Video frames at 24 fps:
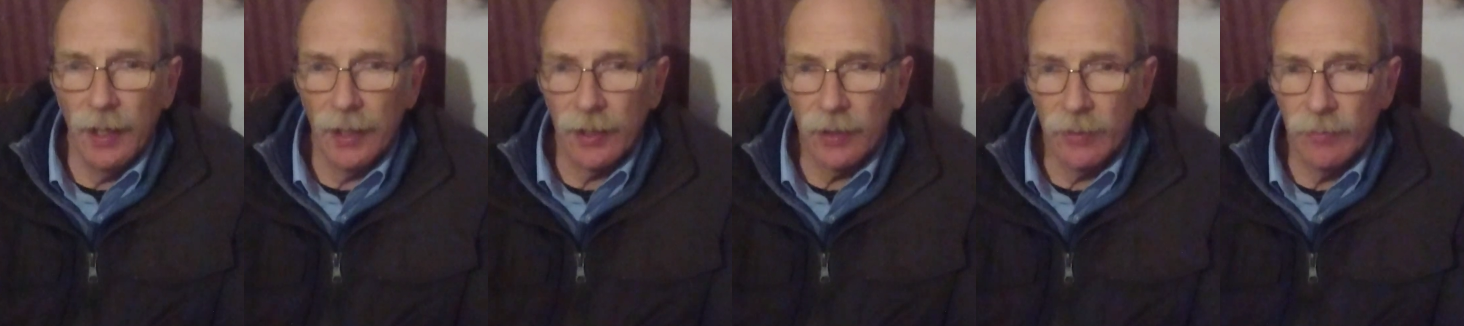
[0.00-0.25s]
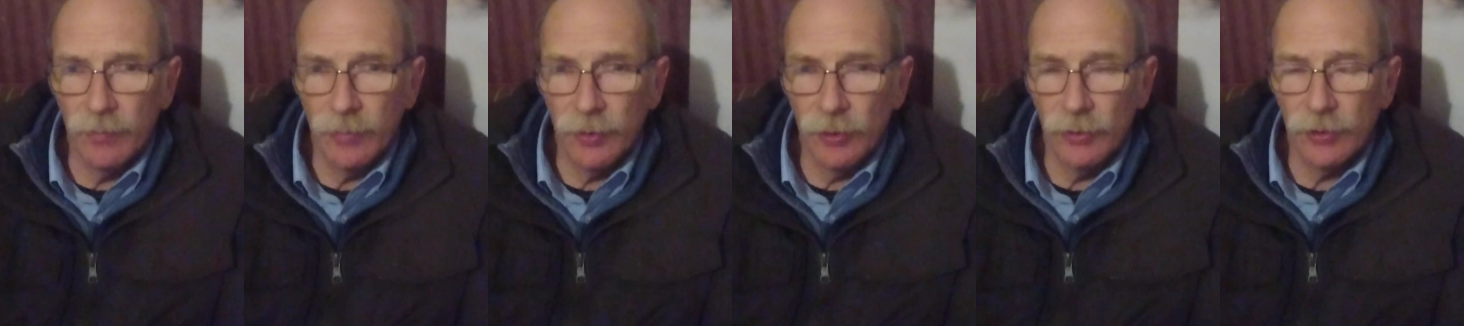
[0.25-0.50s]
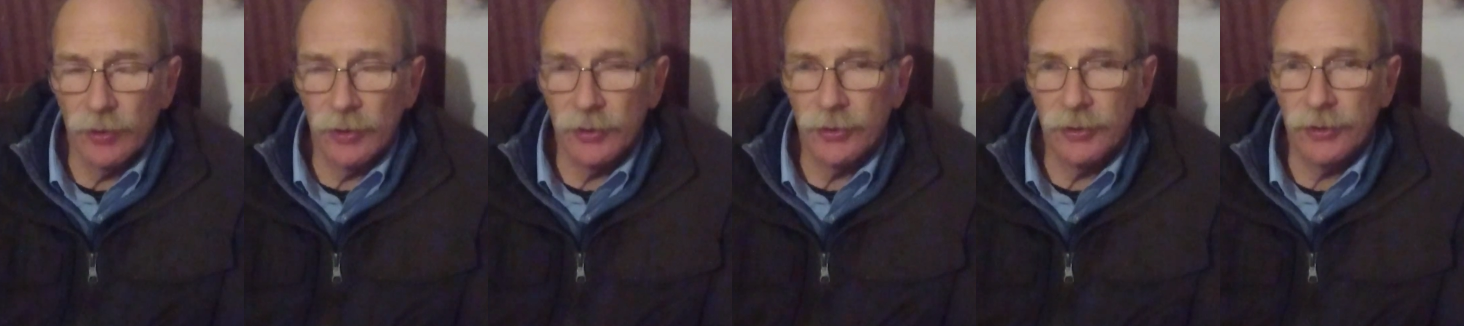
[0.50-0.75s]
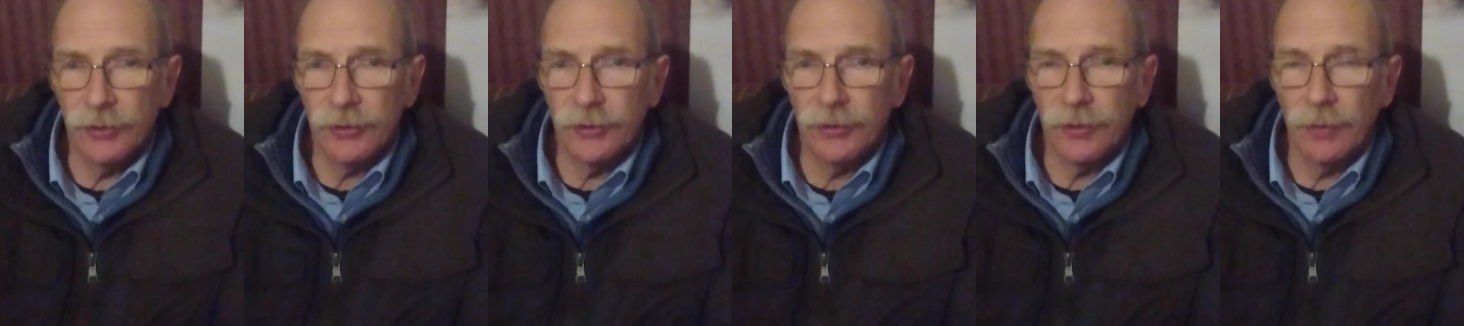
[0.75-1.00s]
computer
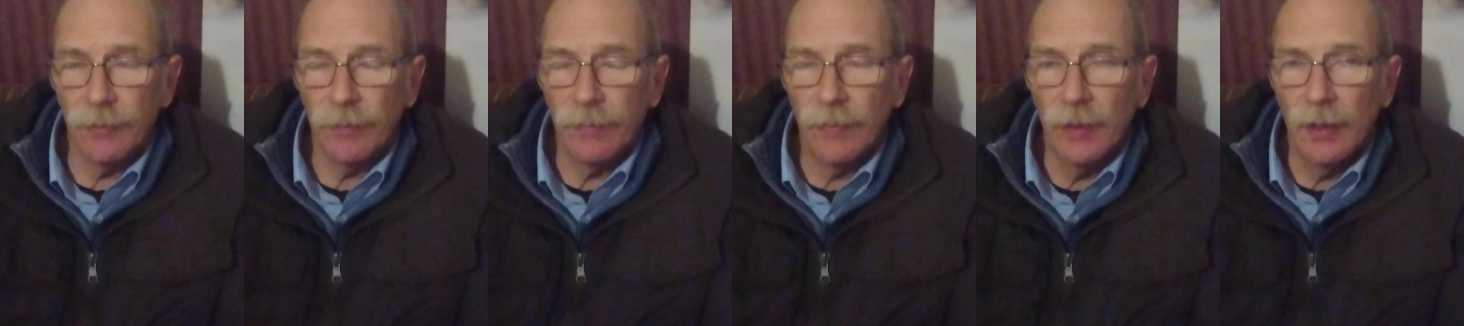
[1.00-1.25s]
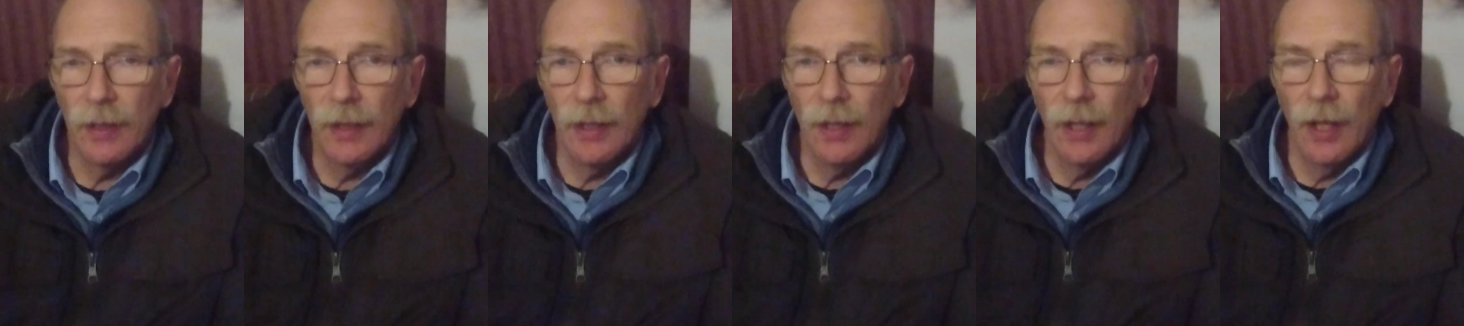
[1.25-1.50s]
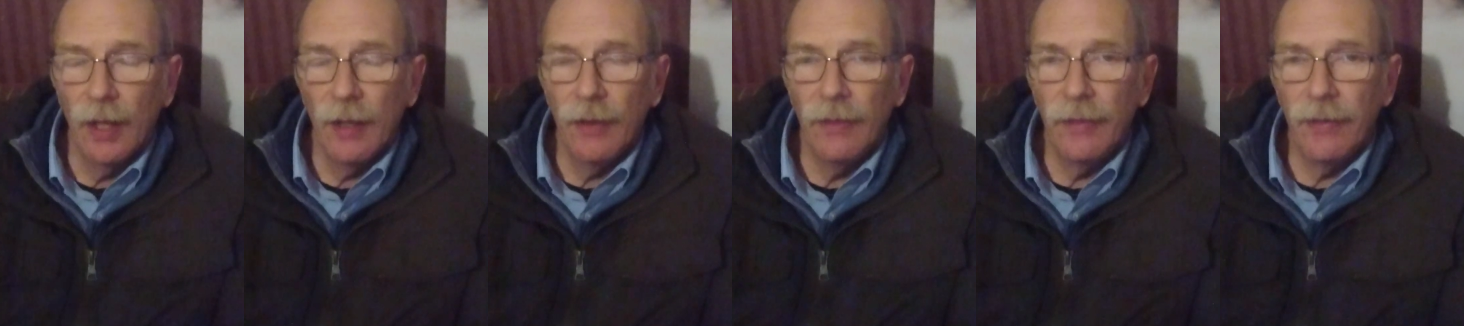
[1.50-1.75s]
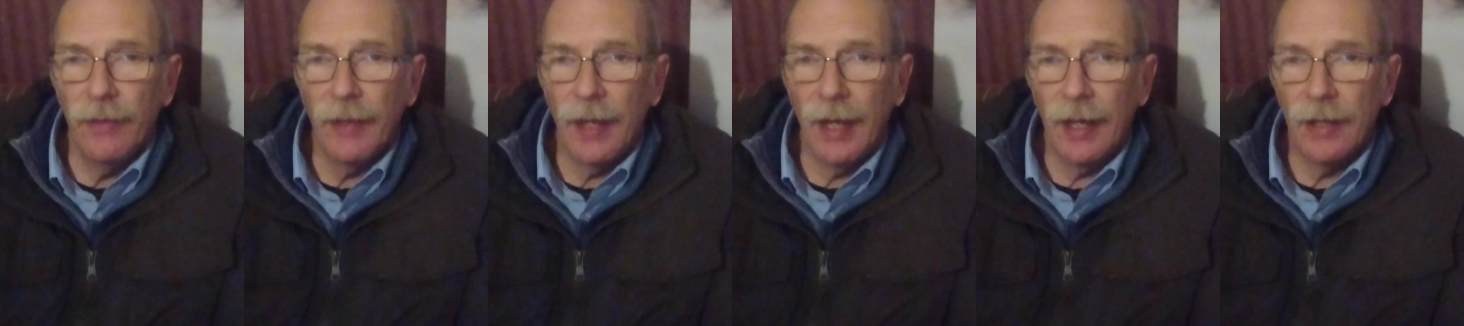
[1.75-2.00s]
system
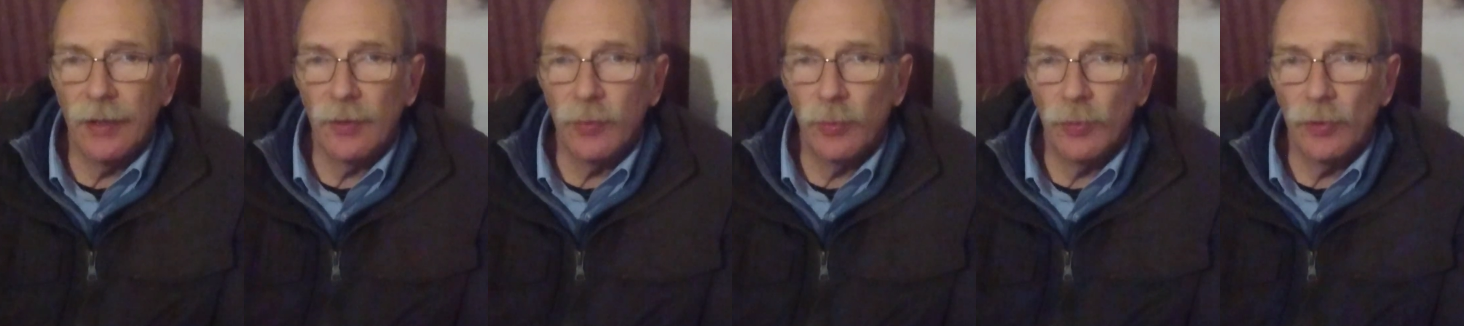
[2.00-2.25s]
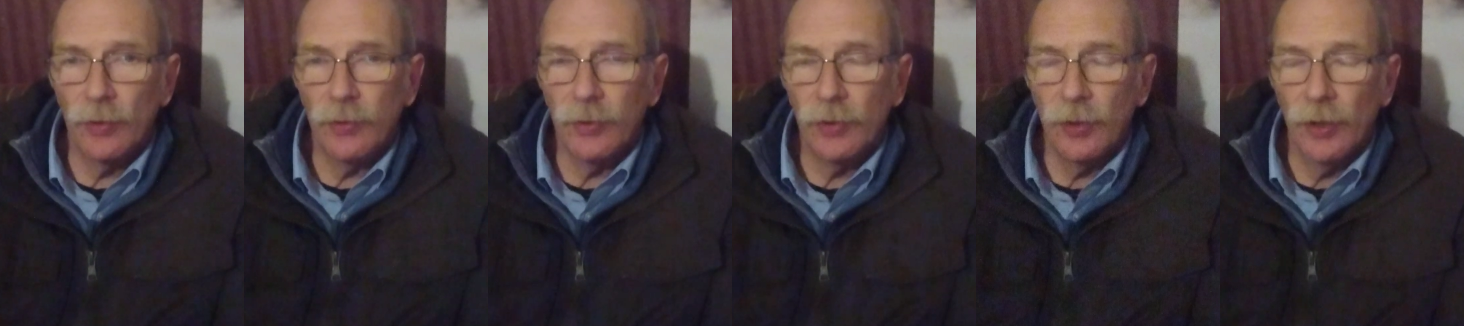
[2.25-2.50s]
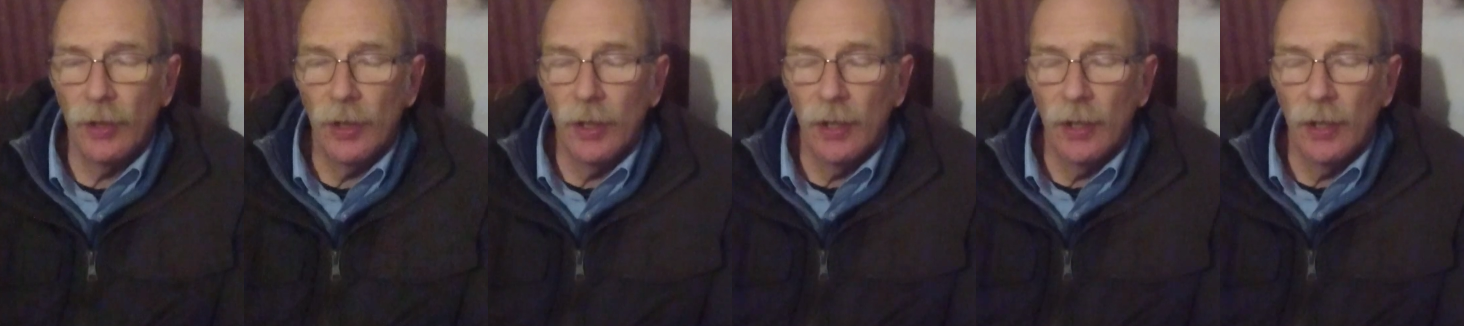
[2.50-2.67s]
that would